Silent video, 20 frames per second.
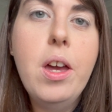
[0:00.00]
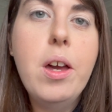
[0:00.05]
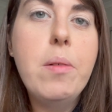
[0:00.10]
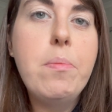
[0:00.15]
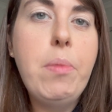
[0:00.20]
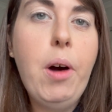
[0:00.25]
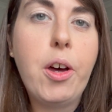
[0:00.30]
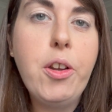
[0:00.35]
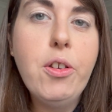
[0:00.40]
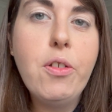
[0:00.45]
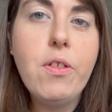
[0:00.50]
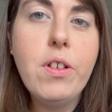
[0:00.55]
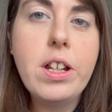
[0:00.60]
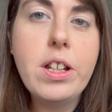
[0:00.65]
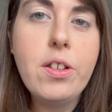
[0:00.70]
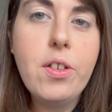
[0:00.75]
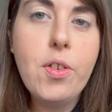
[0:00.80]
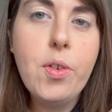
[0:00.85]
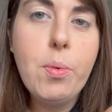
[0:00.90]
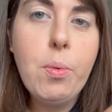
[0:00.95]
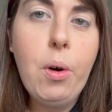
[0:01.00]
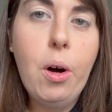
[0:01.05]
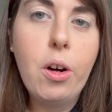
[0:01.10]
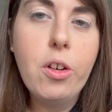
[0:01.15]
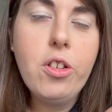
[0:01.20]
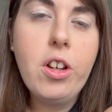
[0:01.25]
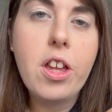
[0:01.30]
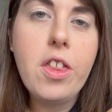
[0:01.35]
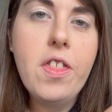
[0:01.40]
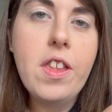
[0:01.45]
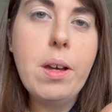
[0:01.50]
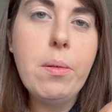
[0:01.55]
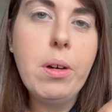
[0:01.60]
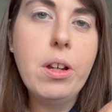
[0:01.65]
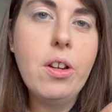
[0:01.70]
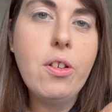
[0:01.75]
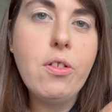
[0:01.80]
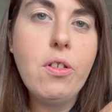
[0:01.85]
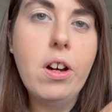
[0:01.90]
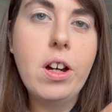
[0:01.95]
buttery to swatch. I think I'm
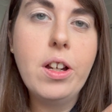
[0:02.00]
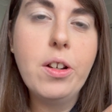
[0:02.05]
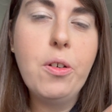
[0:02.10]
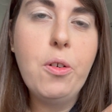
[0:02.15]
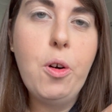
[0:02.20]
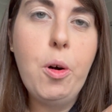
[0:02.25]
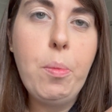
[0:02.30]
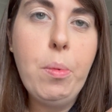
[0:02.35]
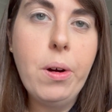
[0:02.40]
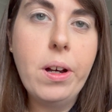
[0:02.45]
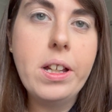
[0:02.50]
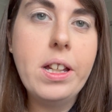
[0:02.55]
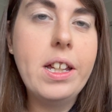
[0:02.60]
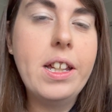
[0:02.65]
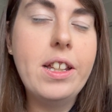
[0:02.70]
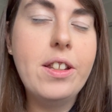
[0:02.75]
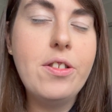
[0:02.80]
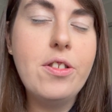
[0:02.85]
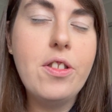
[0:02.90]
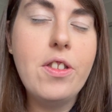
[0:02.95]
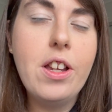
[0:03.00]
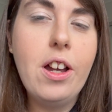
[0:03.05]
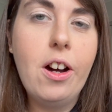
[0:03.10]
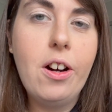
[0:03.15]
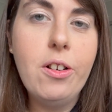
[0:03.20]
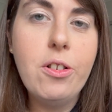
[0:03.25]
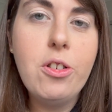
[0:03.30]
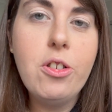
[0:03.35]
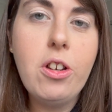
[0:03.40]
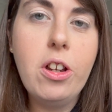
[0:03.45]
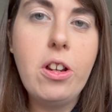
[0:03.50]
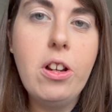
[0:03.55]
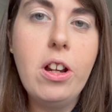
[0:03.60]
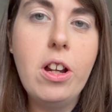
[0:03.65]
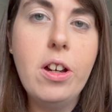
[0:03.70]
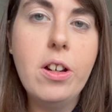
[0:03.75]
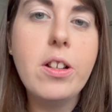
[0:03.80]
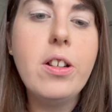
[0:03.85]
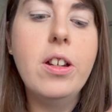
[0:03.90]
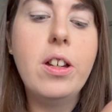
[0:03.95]
going to try and incorporate it into the eyeshadow
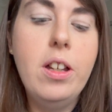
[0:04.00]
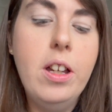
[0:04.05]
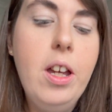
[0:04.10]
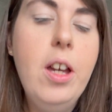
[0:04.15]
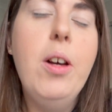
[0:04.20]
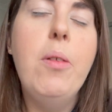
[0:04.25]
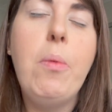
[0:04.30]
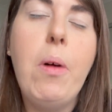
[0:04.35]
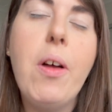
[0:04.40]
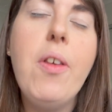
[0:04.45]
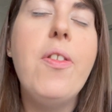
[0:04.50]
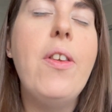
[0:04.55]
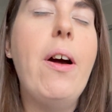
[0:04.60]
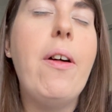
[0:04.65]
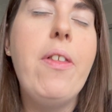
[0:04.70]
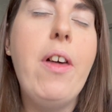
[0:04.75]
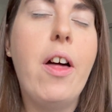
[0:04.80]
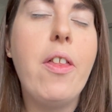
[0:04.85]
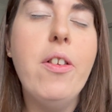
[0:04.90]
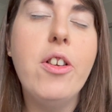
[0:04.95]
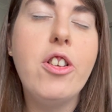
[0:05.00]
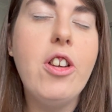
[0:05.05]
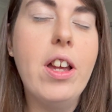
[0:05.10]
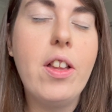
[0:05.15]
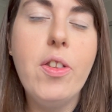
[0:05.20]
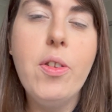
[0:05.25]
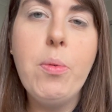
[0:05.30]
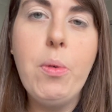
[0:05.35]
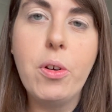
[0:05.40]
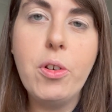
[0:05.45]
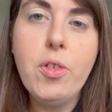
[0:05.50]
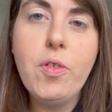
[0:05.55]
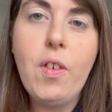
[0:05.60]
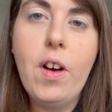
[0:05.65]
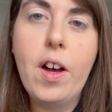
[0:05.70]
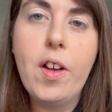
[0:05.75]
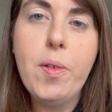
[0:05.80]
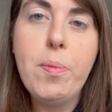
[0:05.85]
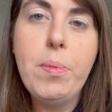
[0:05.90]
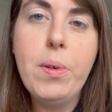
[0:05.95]
look. Well, I'll see how the other shades swatch
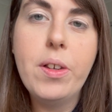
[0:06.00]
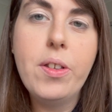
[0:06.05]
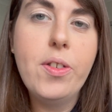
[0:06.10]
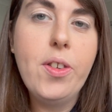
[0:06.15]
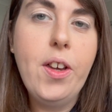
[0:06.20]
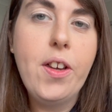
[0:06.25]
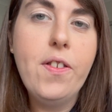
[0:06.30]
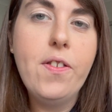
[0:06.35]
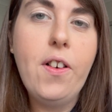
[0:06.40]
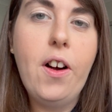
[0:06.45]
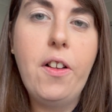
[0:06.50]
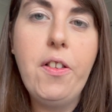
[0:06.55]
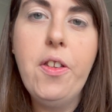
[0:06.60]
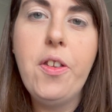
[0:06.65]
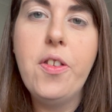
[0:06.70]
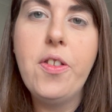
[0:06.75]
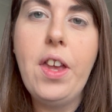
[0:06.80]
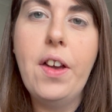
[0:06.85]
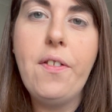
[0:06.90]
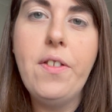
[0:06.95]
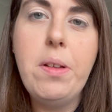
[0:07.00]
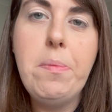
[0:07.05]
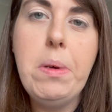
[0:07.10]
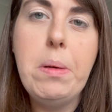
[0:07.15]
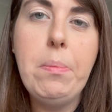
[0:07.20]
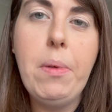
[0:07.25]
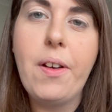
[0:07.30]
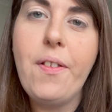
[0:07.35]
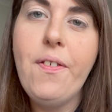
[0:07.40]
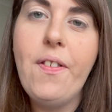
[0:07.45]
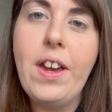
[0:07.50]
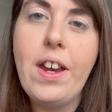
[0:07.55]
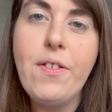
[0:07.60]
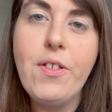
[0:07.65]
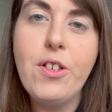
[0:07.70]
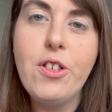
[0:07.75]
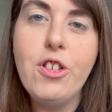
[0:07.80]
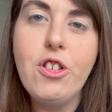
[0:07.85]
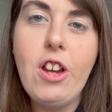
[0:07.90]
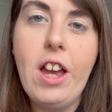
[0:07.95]
first, but so far this has definitely been my
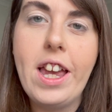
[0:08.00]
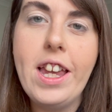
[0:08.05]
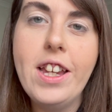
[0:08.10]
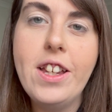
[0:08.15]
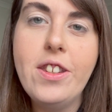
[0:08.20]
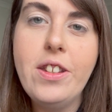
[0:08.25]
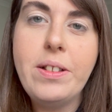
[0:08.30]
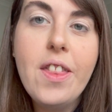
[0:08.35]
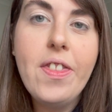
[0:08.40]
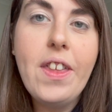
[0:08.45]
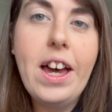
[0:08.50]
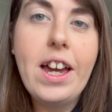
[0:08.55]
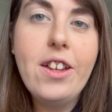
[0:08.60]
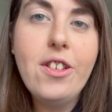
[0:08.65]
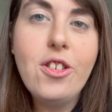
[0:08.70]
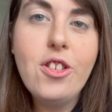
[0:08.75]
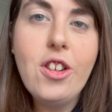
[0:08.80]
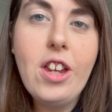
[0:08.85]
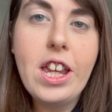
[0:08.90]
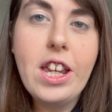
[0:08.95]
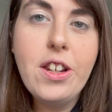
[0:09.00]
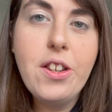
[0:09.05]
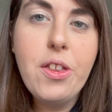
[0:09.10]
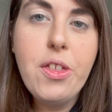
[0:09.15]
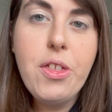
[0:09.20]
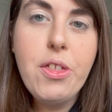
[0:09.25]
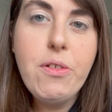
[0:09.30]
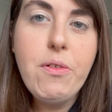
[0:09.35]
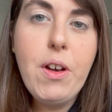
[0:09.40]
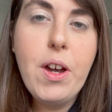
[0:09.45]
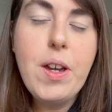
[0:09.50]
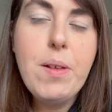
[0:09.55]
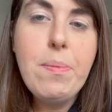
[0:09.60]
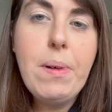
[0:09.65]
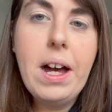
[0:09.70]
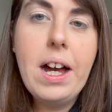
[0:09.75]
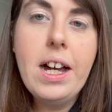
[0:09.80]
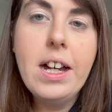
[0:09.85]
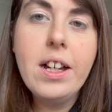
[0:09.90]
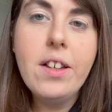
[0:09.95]
favourite shade. That is shade
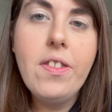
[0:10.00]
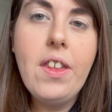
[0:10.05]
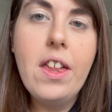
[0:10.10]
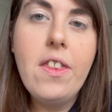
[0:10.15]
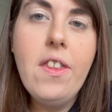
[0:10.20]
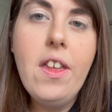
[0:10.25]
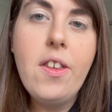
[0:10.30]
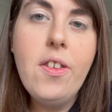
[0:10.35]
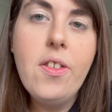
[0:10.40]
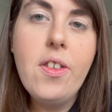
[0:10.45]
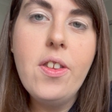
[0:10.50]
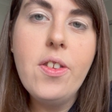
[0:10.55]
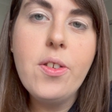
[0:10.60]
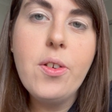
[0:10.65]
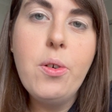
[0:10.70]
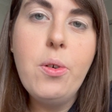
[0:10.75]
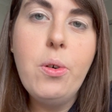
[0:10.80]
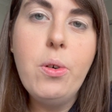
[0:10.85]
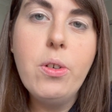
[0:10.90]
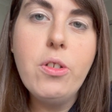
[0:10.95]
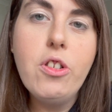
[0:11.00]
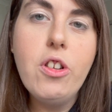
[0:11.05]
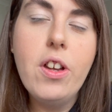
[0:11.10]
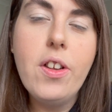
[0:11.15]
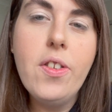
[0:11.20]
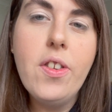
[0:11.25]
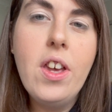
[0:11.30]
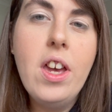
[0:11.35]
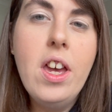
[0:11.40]
Throwback. Then there's this gorgeous,